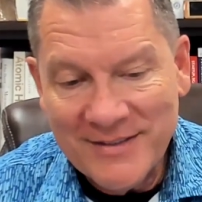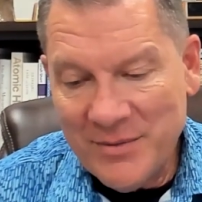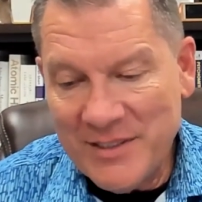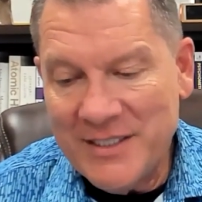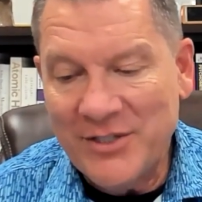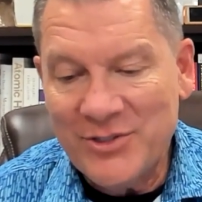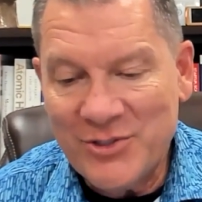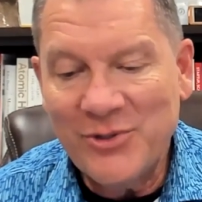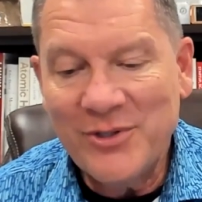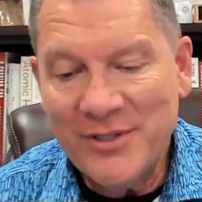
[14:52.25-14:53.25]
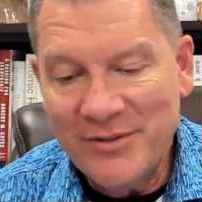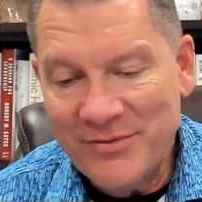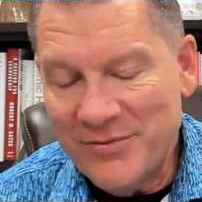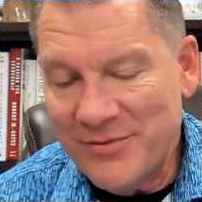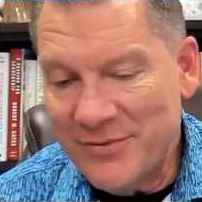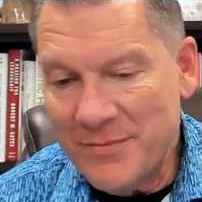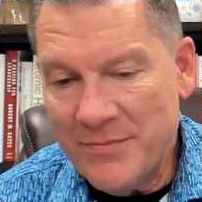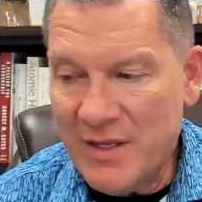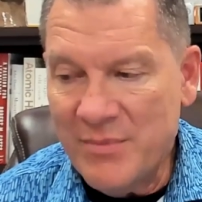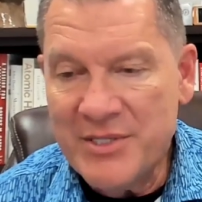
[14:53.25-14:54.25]
I'm going to tell the story of,
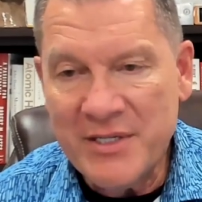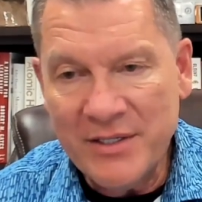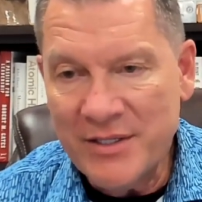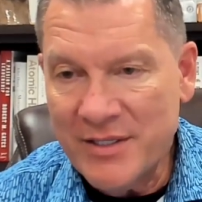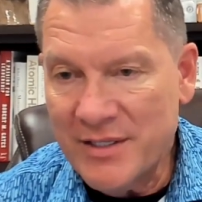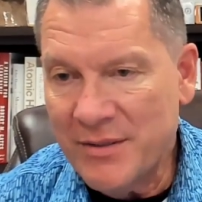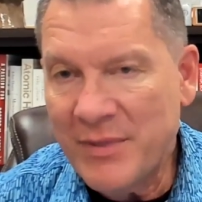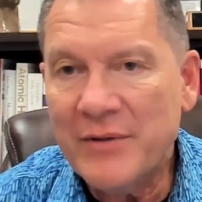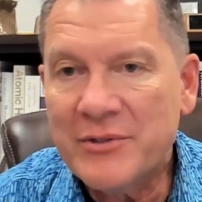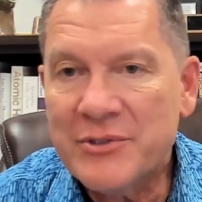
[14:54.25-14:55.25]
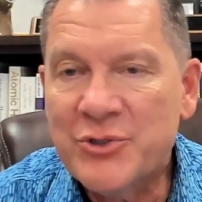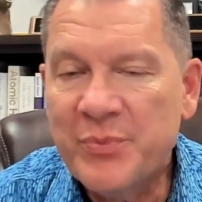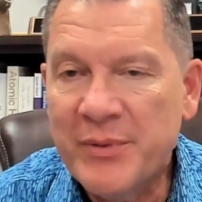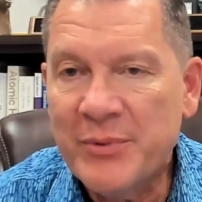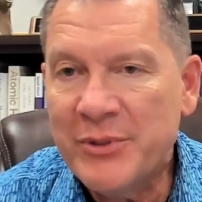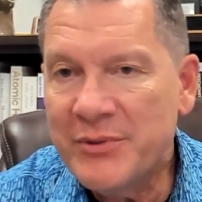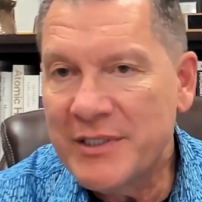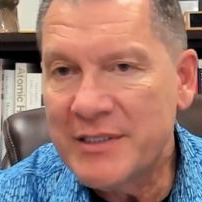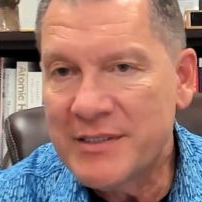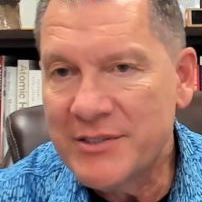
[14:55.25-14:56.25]
let me tell you about 2 people who
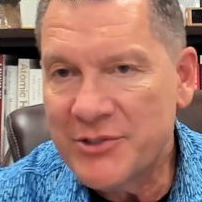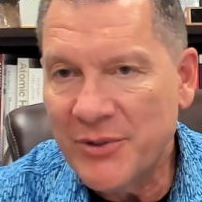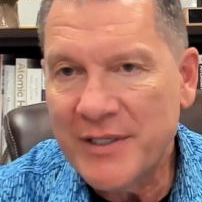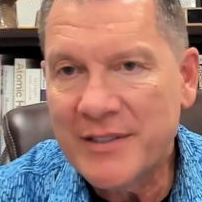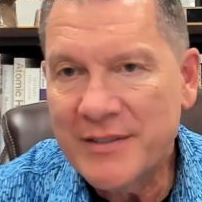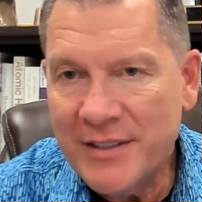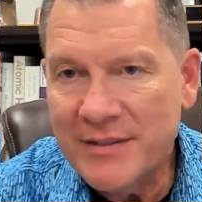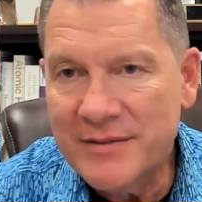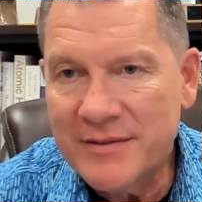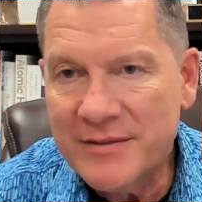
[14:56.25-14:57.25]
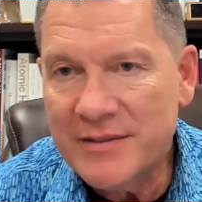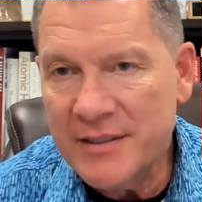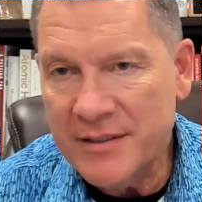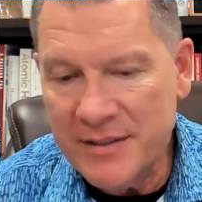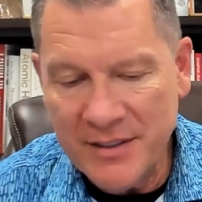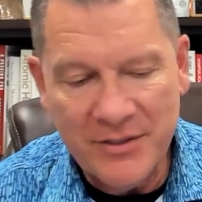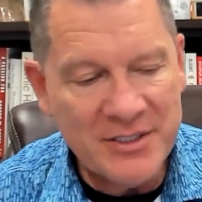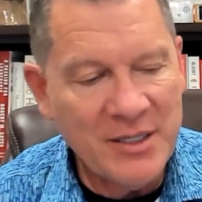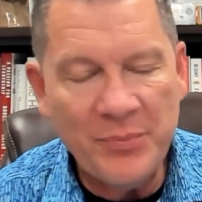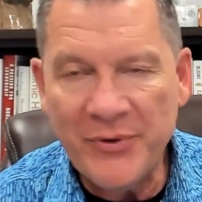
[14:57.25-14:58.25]
did join. And here's
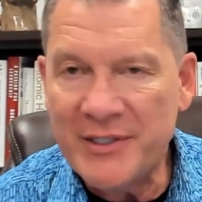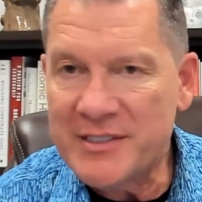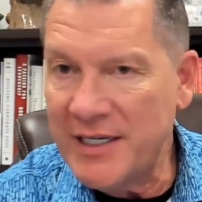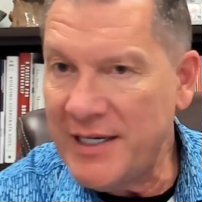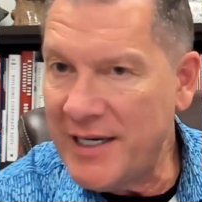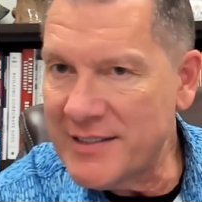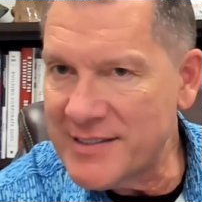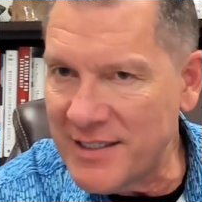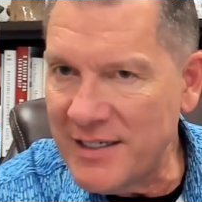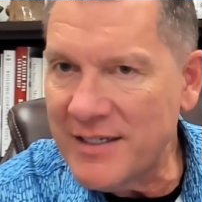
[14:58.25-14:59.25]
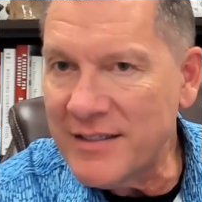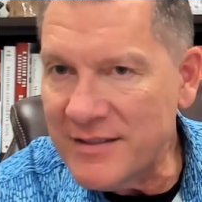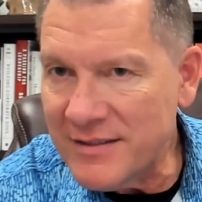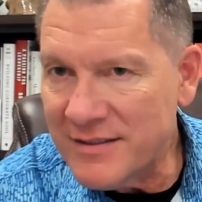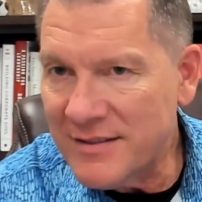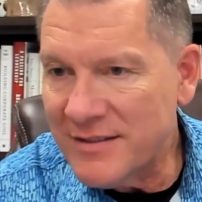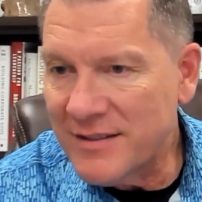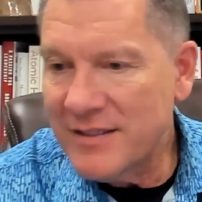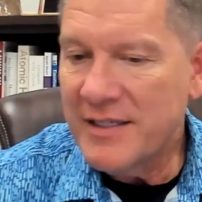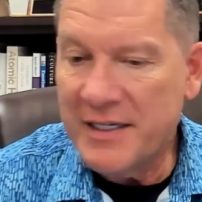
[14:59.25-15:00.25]
a couple things they had to say.
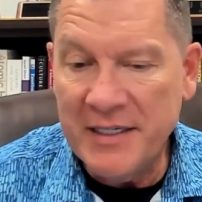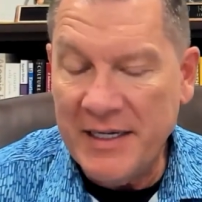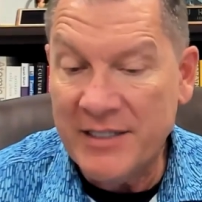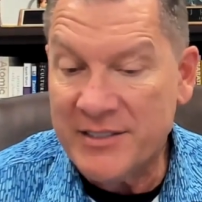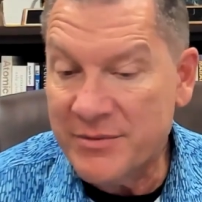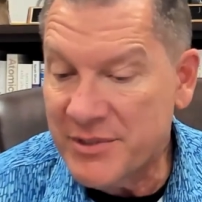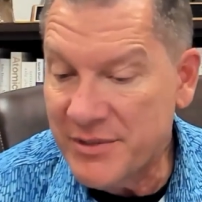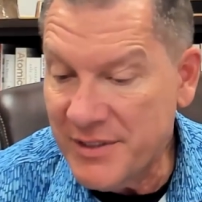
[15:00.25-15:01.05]
I didn't ask them to.